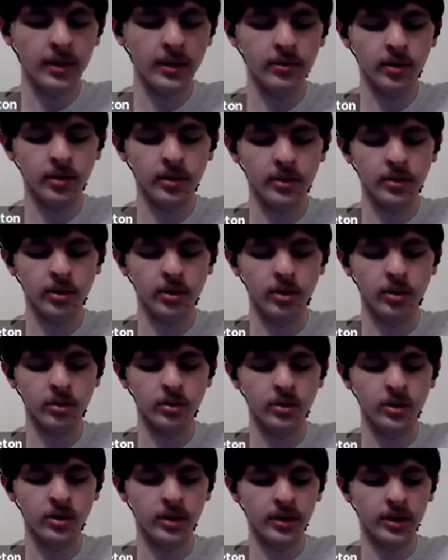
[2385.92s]
as a
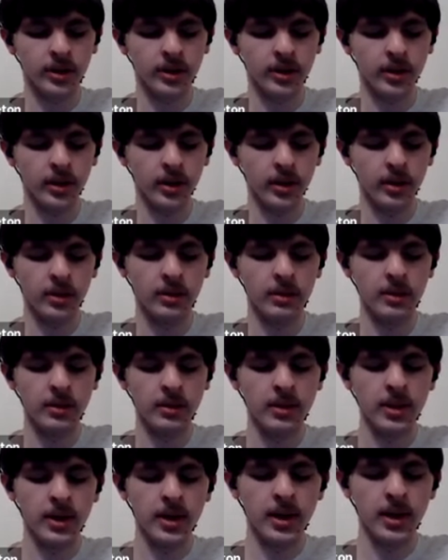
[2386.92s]
result,
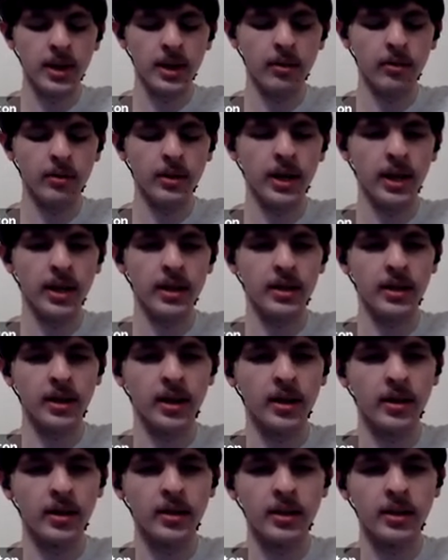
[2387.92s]
you would end
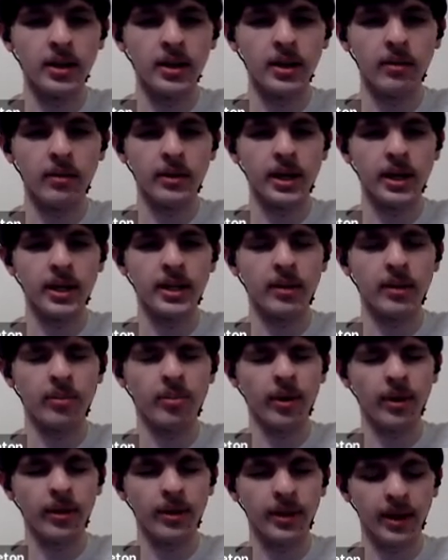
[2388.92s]

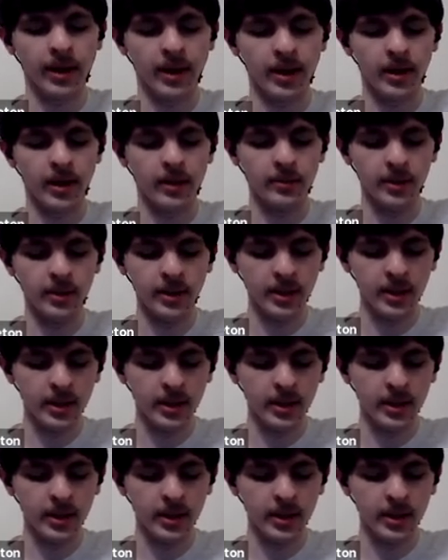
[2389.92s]
up with a